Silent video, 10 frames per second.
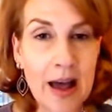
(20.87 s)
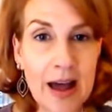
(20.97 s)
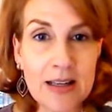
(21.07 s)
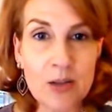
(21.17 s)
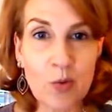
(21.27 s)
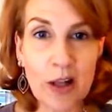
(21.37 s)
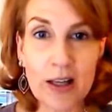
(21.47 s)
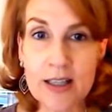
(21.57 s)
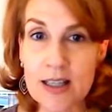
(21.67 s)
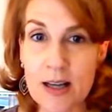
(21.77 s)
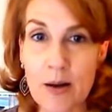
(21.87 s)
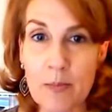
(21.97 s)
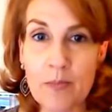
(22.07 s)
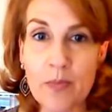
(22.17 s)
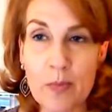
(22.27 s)
as well as
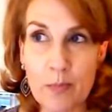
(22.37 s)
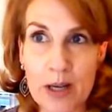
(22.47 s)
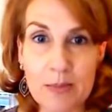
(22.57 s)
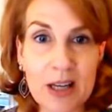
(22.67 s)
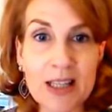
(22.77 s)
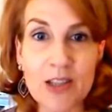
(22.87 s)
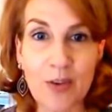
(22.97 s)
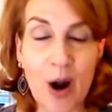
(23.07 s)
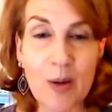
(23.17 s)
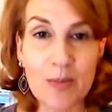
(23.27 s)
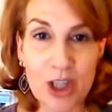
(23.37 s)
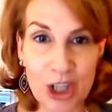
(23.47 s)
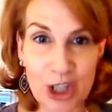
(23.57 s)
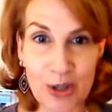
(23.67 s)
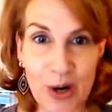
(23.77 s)
some pigments from
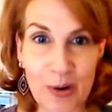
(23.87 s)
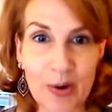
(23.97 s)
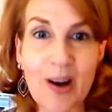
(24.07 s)
Shiro